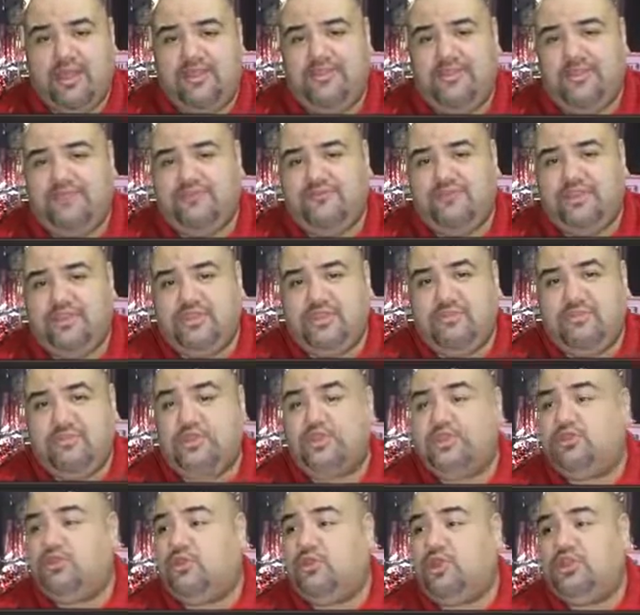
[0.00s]
This video, we're
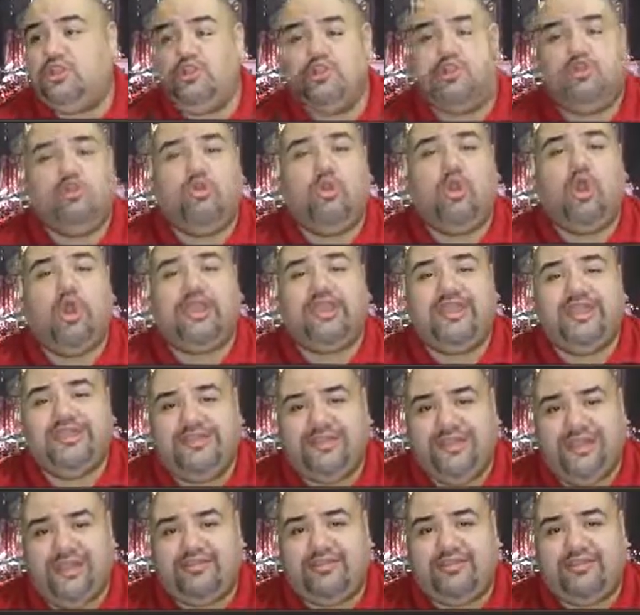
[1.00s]
going to talk a little Walking
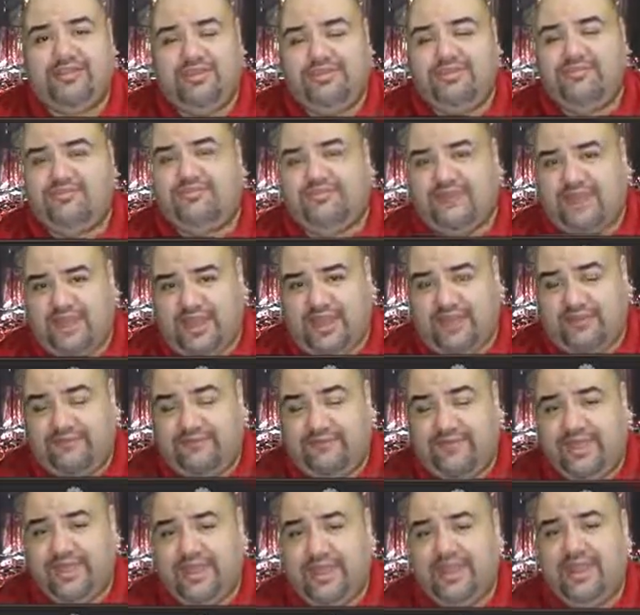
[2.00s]
Dead Season
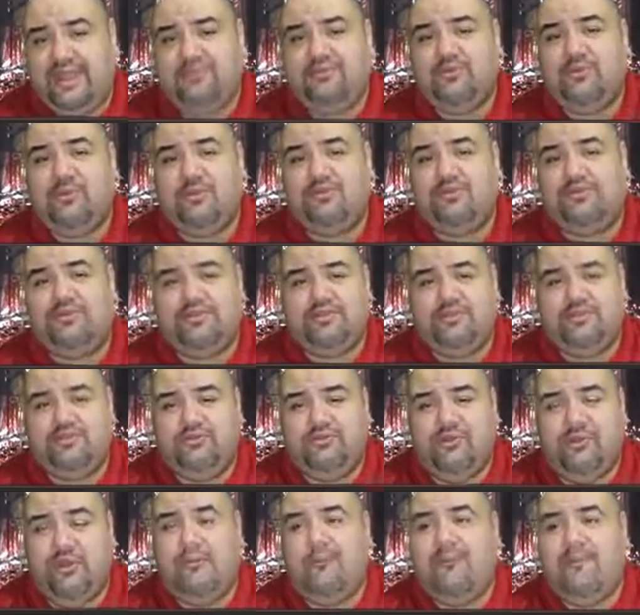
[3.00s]
5, and I'm going to
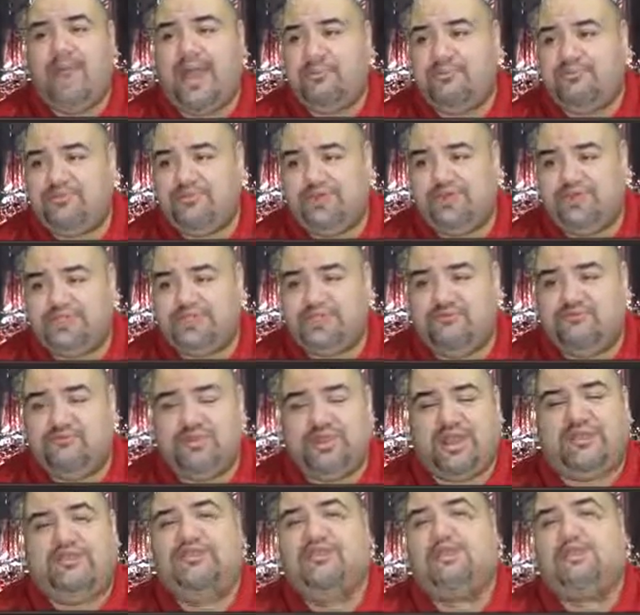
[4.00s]
do my prediction of
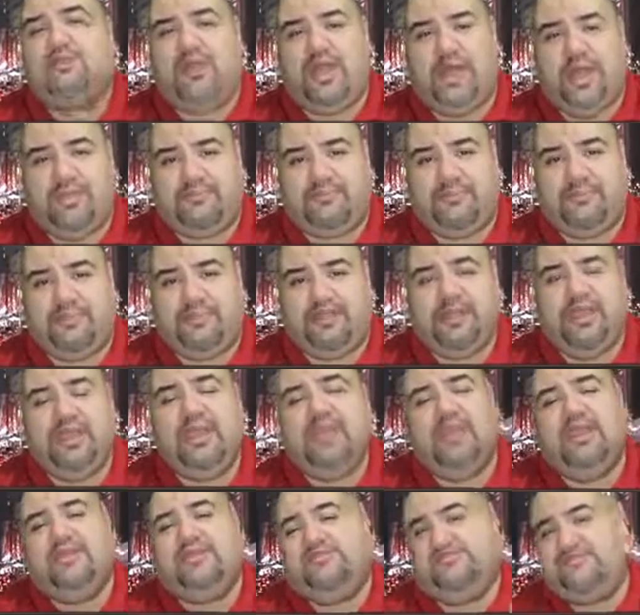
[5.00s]
what I think will happen
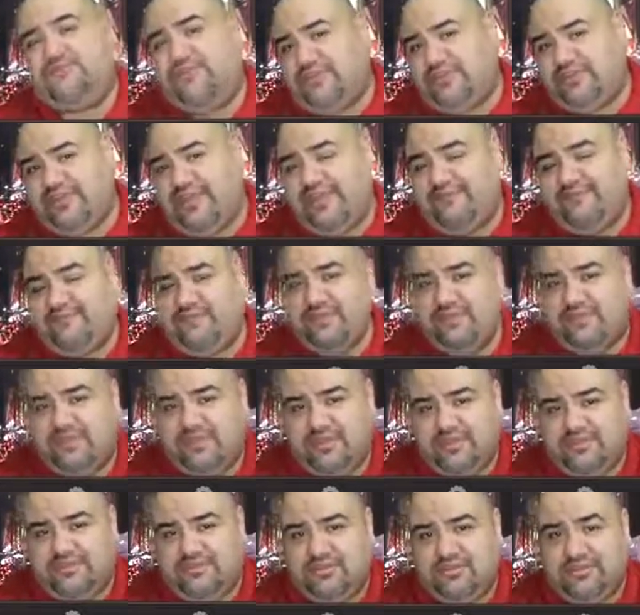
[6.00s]
in the first half of the
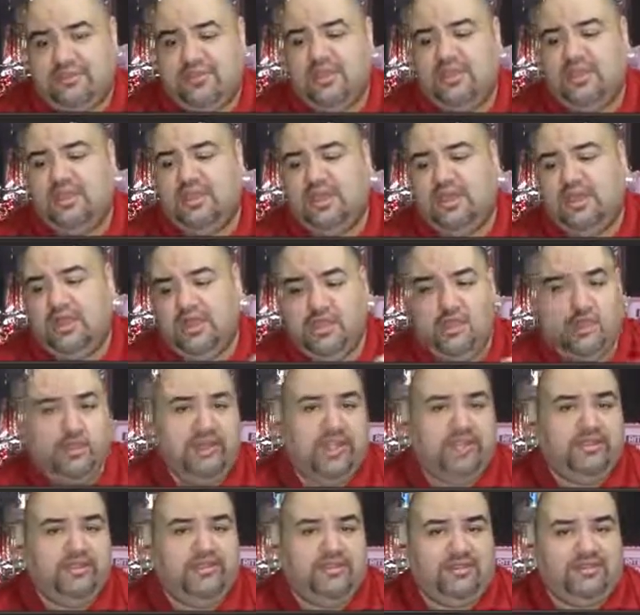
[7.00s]
season
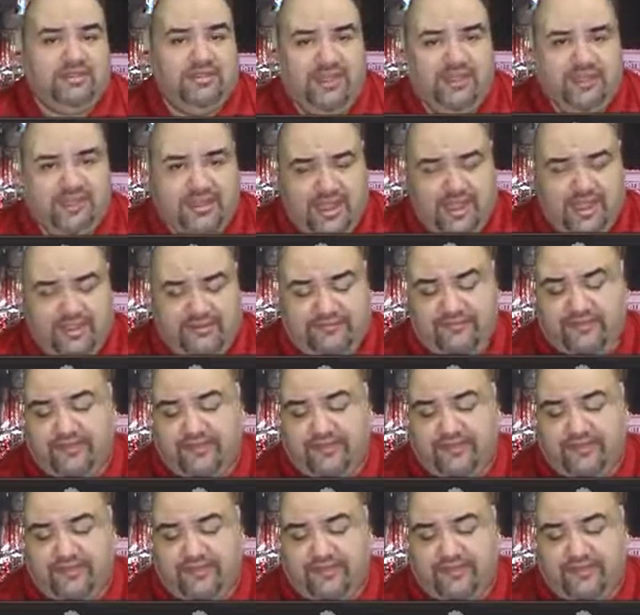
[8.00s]
going into the second half.